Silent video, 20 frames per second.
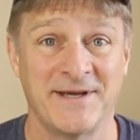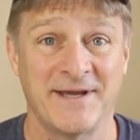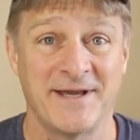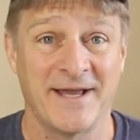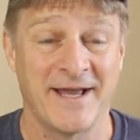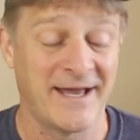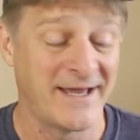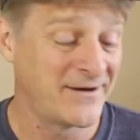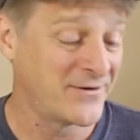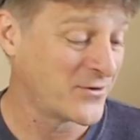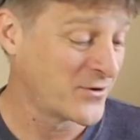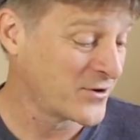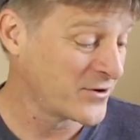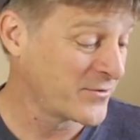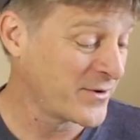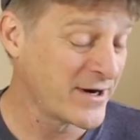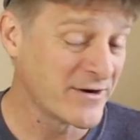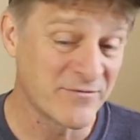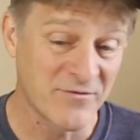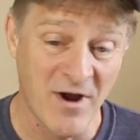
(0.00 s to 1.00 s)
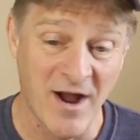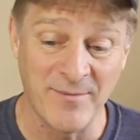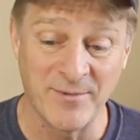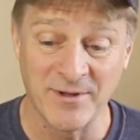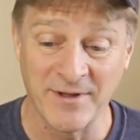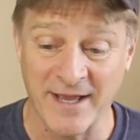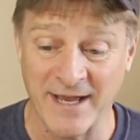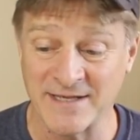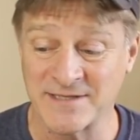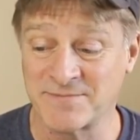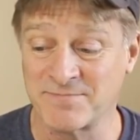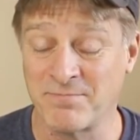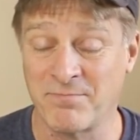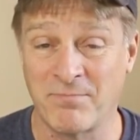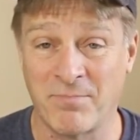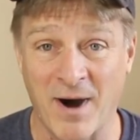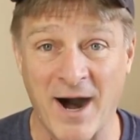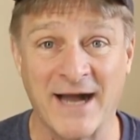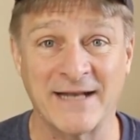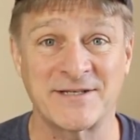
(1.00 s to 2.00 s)
And Erwin Rommel has
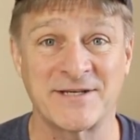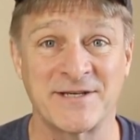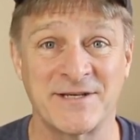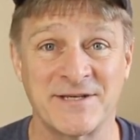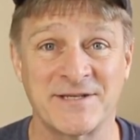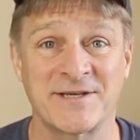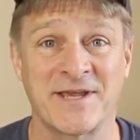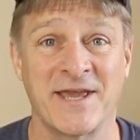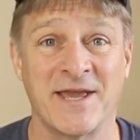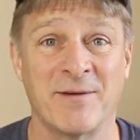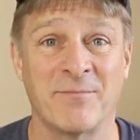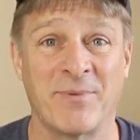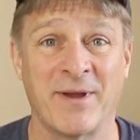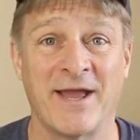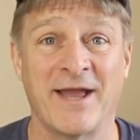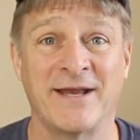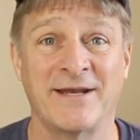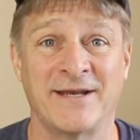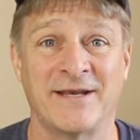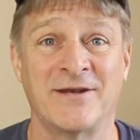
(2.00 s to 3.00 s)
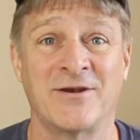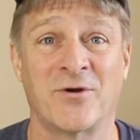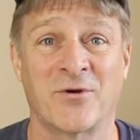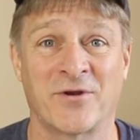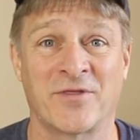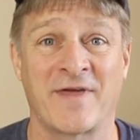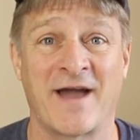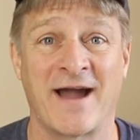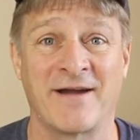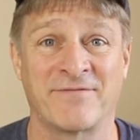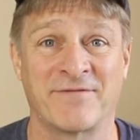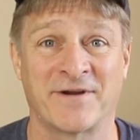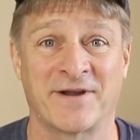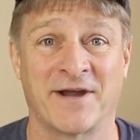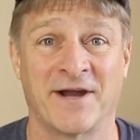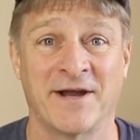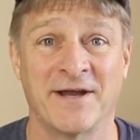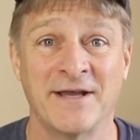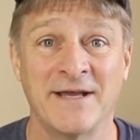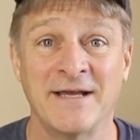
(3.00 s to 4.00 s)
botched his campaign in North
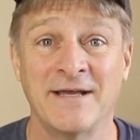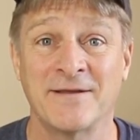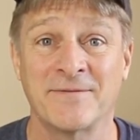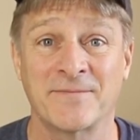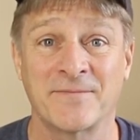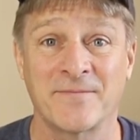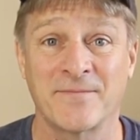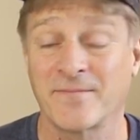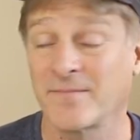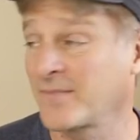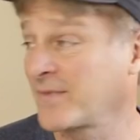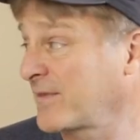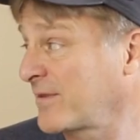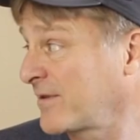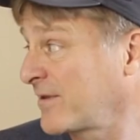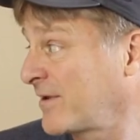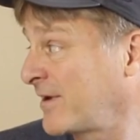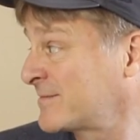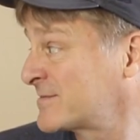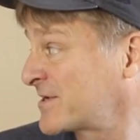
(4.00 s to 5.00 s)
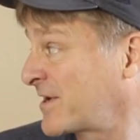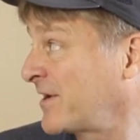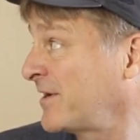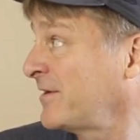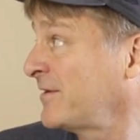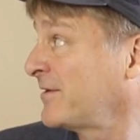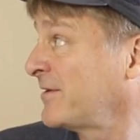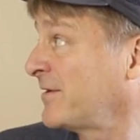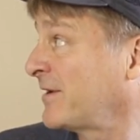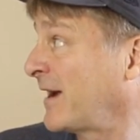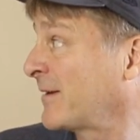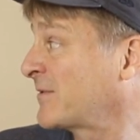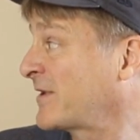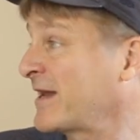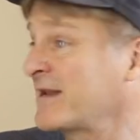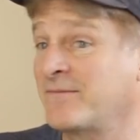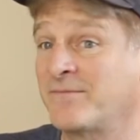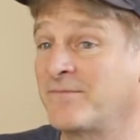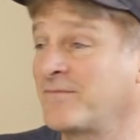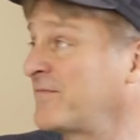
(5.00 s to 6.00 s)
Africa. Excuse me? I'm sorry? I'm
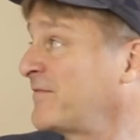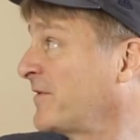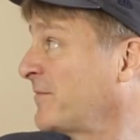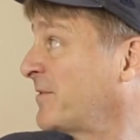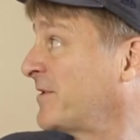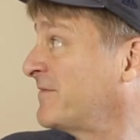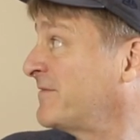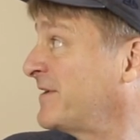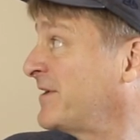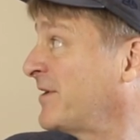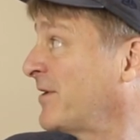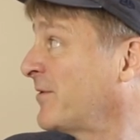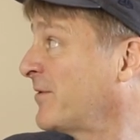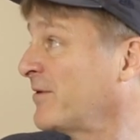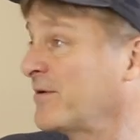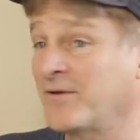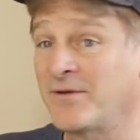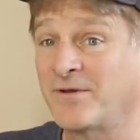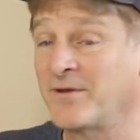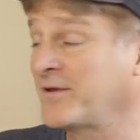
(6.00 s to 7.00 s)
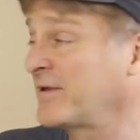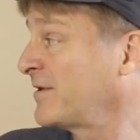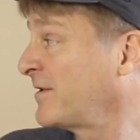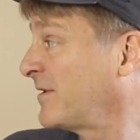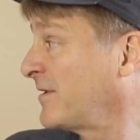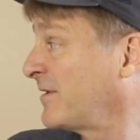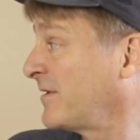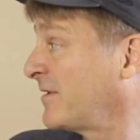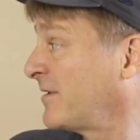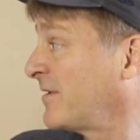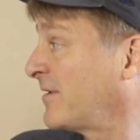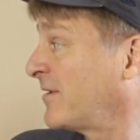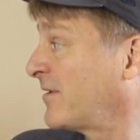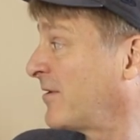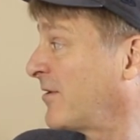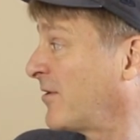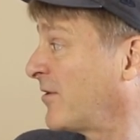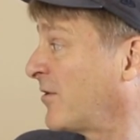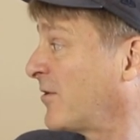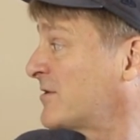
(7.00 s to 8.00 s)
kind of filming a video. There's an urgent letter
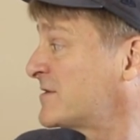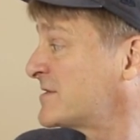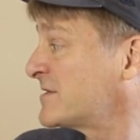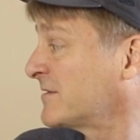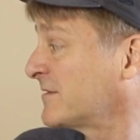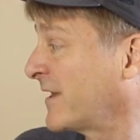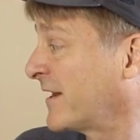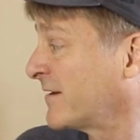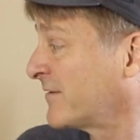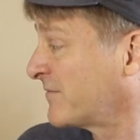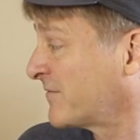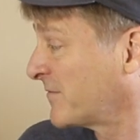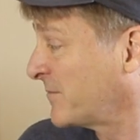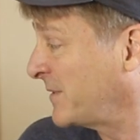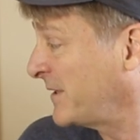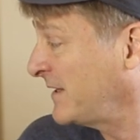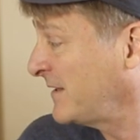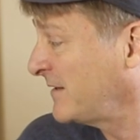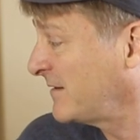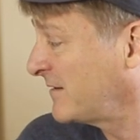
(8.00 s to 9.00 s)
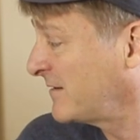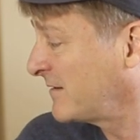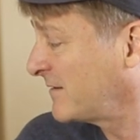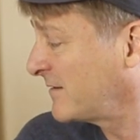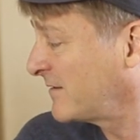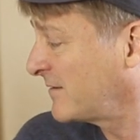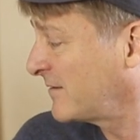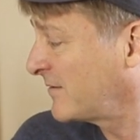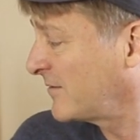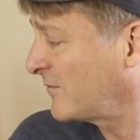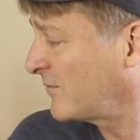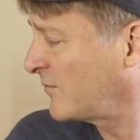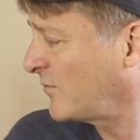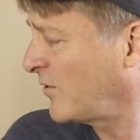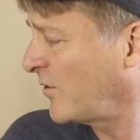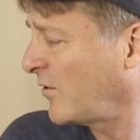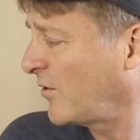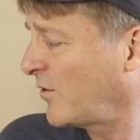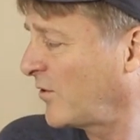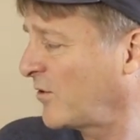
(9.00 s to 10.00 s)
for you. Urgent letter for me?
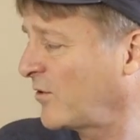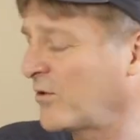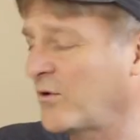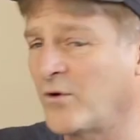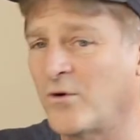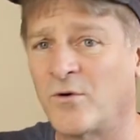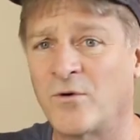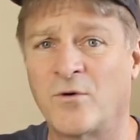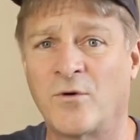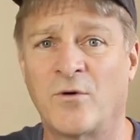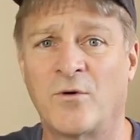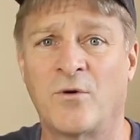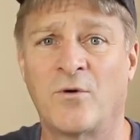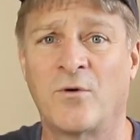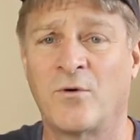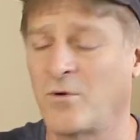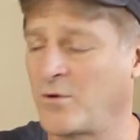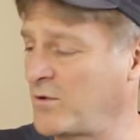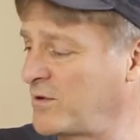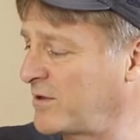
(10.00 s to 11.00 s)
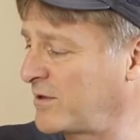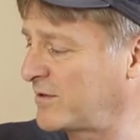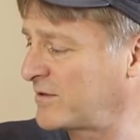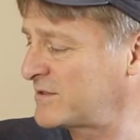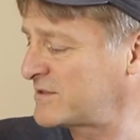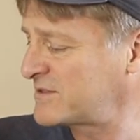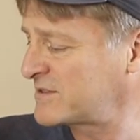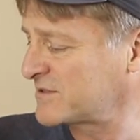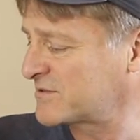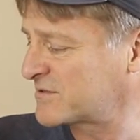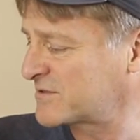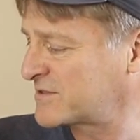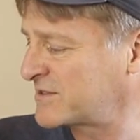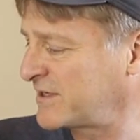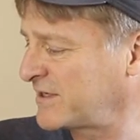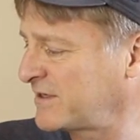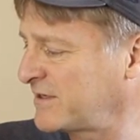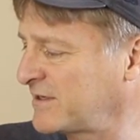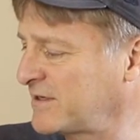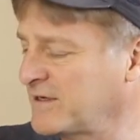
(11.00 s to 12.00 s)
Whoa. This is
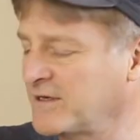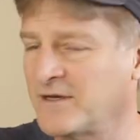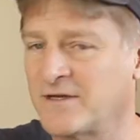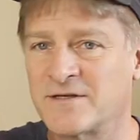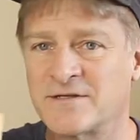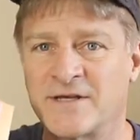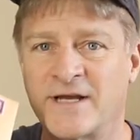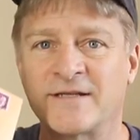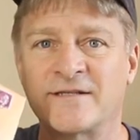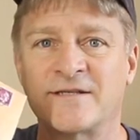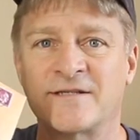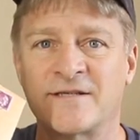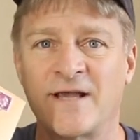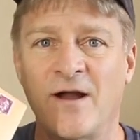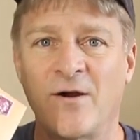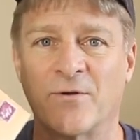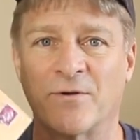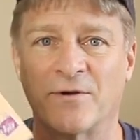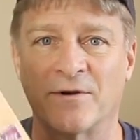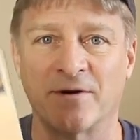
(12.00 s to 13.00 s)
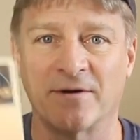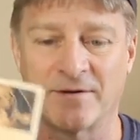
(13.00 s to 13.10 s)
interesting. Check this out.